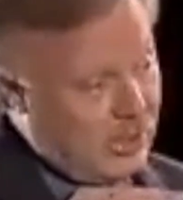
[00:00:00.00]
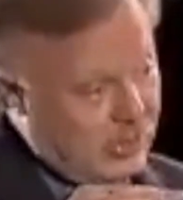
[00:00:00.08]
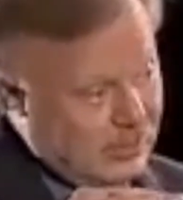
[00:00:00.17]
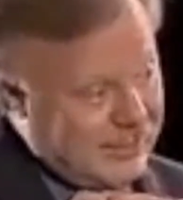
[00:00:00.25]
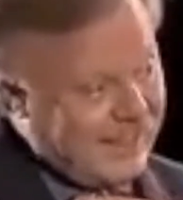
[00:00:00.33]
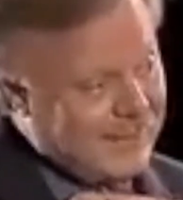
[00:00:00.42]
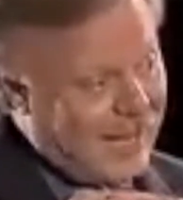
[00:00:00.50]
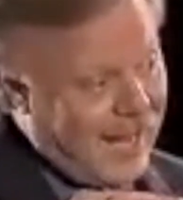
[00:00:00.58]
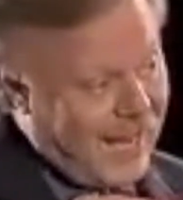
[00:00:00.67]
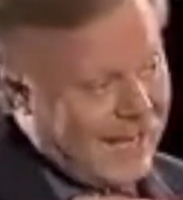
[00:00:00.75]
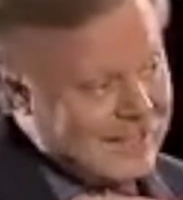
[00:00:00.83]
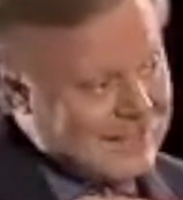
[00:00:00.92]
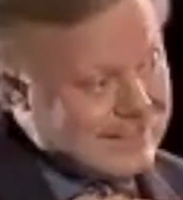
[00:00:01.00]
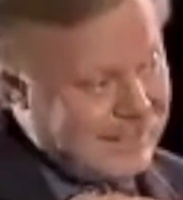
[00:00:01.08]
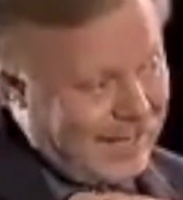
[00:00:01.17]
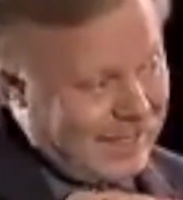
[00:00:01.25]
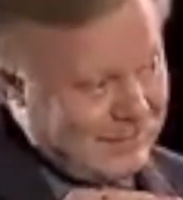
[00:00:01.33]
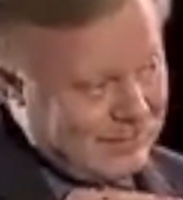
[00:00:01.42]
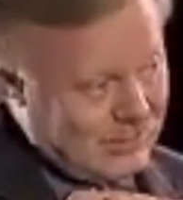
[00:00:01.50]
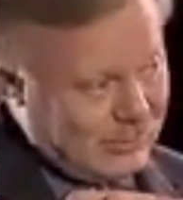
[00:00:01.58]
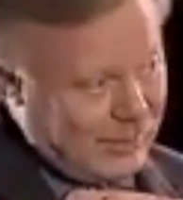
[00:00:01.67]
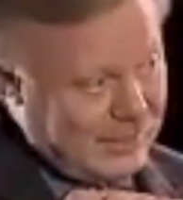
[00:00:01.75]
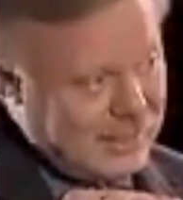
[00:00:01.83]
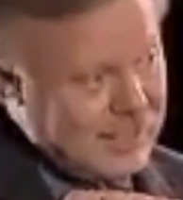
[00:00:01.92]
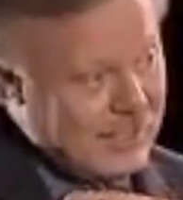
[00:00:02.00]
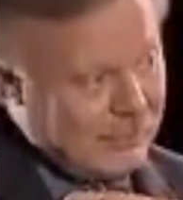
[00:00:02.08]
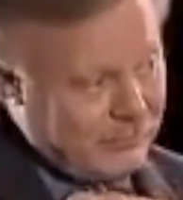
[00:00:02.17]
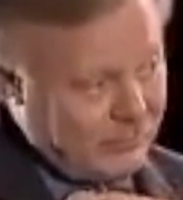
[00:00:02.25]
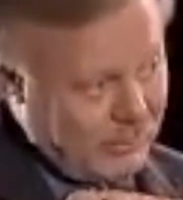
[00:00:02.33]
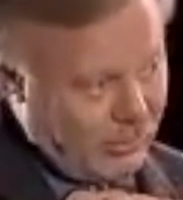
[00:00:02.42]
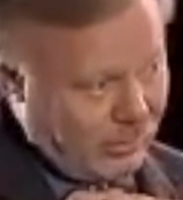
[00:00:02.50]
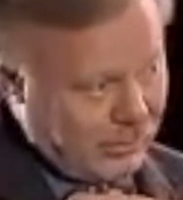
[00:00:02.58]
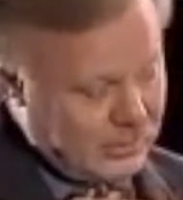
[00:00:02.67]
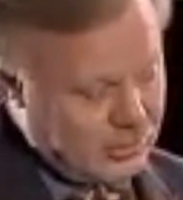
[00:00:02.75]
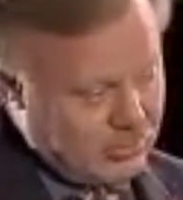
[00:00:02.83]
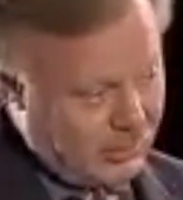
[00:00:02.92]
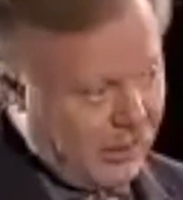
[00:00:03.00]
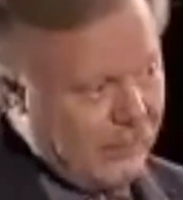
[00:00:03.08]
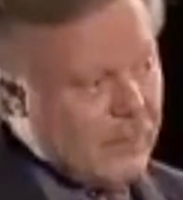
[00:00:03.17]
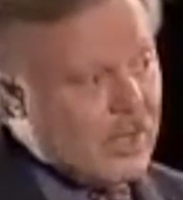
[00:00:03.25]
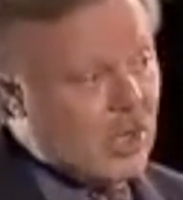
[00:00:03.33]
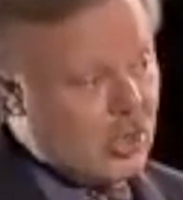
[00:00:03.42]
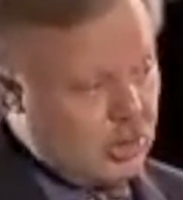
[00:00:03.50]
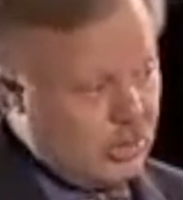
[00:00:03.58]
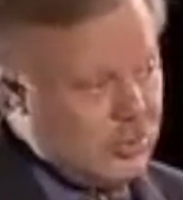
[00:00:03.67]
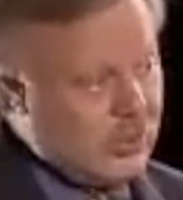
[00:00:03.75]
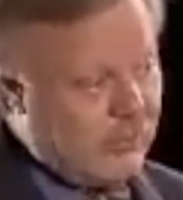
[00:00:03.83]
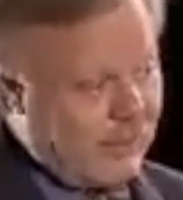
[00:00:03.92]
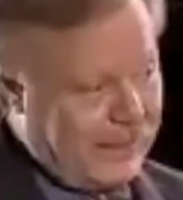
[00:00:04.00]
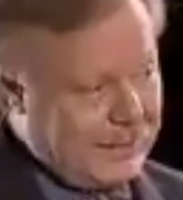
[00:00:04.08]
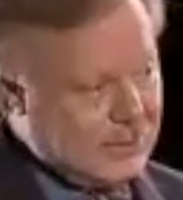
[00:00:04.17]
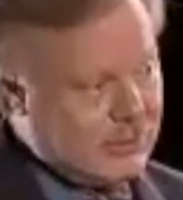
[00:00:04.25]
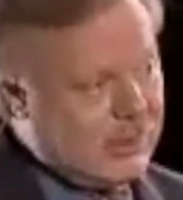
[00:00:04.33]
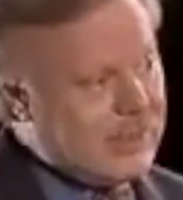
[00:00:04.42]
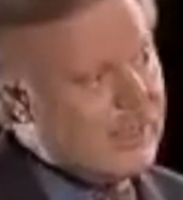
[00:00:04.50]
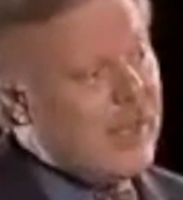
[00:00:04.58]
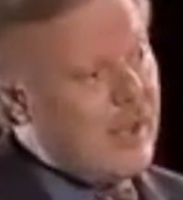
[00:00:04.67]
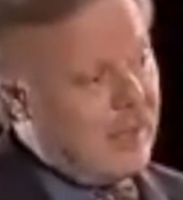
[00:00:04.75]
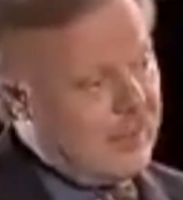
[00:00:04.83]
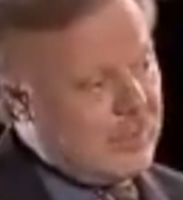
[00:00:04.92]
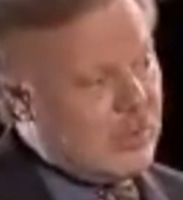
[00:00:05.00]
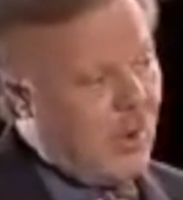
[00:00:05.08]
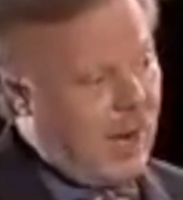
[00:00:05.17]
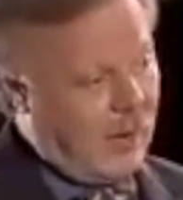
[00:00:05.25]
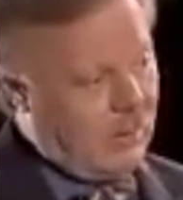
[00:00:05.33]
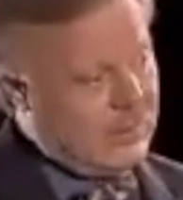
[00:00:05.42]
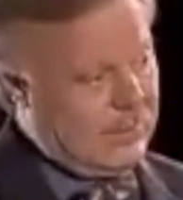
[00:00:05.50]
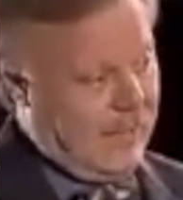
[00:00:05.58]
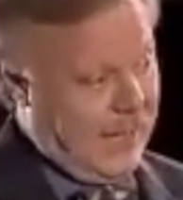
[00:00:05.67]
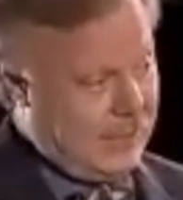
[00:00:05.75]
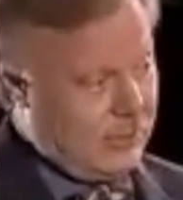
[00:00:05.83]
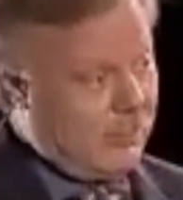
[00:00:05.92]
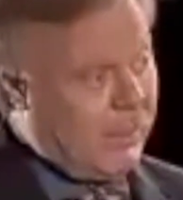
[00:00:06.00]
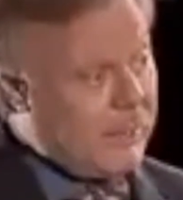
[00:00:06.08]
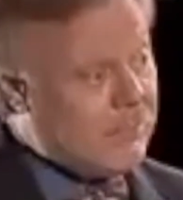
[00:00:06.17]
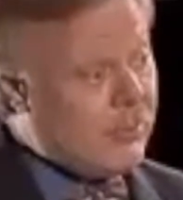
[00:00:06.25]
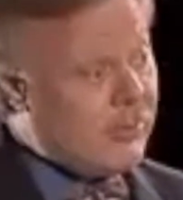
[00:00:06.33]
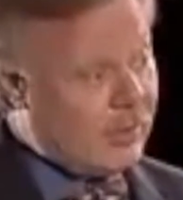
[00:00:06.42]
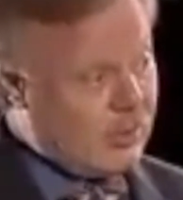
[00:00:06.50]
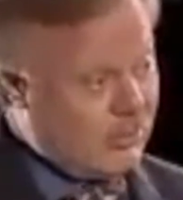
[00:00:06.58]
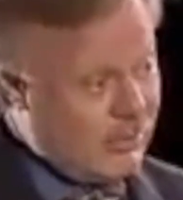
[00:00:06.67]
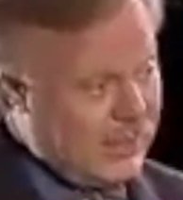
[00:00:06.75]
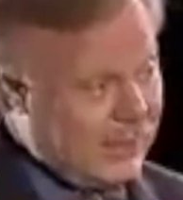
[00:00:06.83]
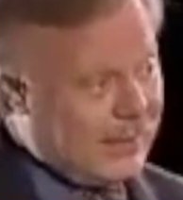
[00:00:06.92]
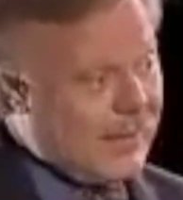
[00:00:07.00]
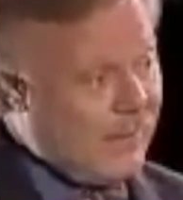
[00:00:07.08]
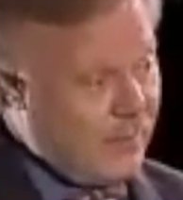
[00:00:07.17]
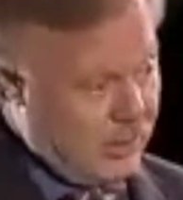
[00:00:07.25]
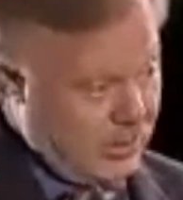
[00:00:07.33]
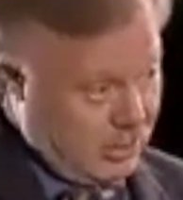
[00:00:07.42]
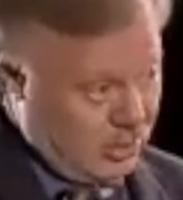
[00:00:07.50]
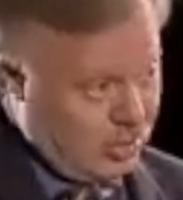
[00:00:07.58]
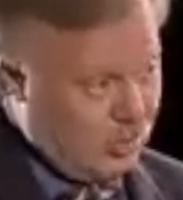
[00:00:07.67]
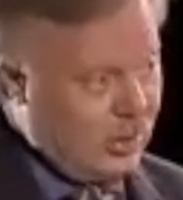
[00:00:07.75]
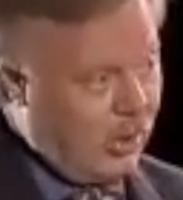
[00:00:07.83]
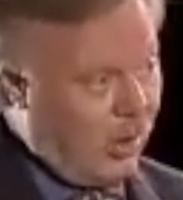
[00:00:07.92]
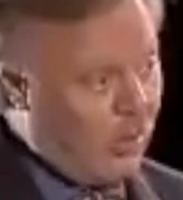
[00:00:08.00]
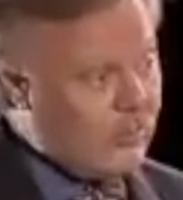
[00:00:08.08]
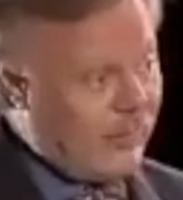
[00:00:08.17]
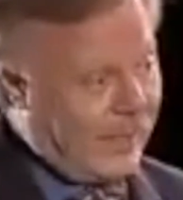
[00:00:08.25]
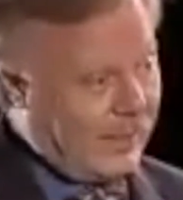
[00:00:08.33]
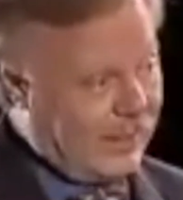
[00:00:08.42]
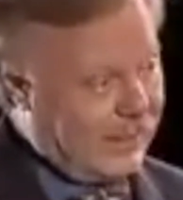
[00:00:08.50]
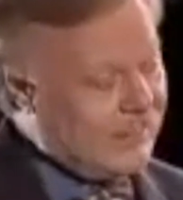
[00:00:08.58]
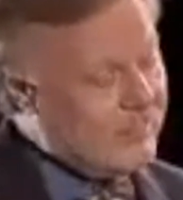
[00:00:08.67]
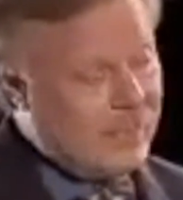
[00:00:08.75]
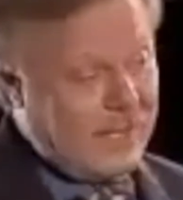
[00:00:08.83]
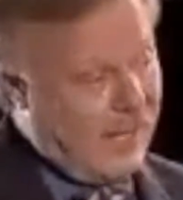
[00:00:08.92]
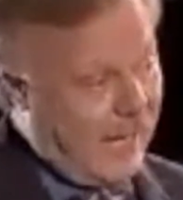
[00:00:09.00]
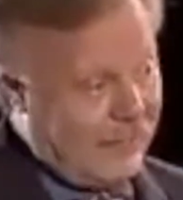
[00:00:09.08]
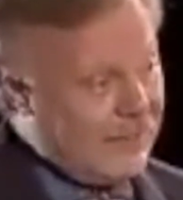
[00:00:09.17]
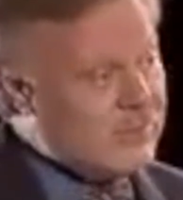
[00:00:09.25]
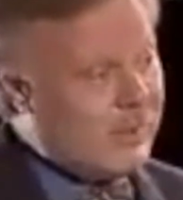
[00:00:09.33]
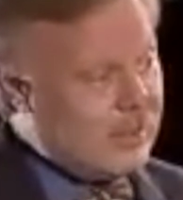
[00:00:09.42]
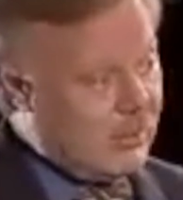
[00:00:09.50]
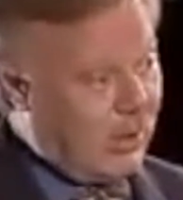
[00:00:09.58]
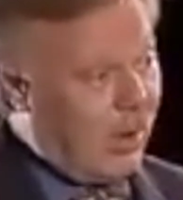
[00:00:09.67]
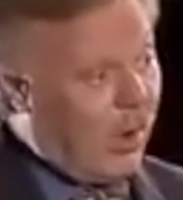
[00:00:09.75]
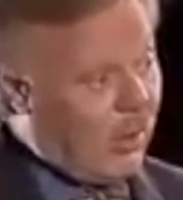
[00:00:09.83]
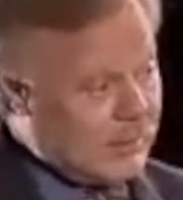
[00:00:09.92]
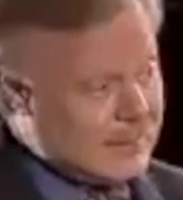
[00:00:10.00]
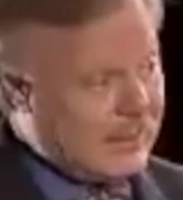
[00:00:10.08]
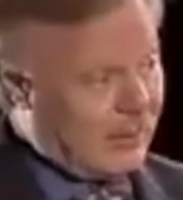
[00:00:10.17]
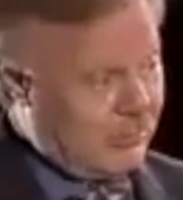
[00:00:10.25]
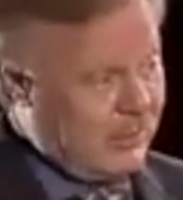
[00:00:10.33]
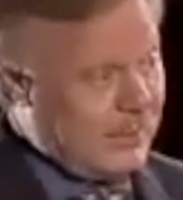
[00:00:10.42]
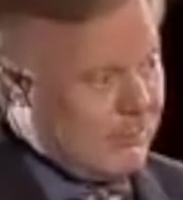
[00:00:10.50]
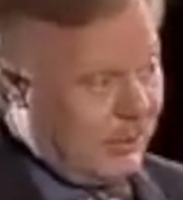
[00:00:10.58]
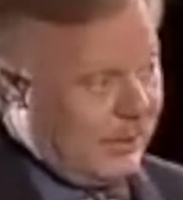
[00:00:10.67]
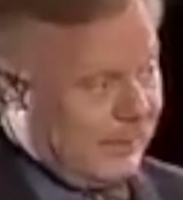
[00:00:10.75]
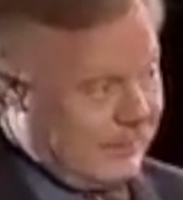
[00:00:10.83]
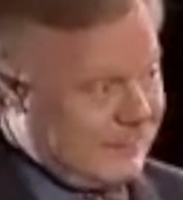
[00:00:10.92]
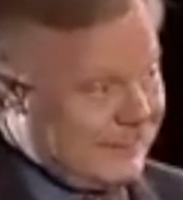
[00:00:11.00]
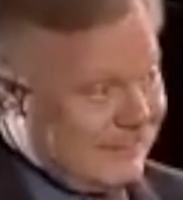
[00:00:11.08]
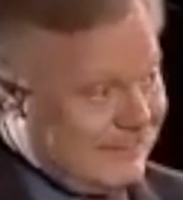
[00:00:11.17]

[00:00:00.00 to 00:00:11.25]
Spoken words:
You take the highest A that you can hear from the orchestra, tune your violin to it, and then you go out and you play Pythagorean to your own violin. And this way you will always sound really brilliant.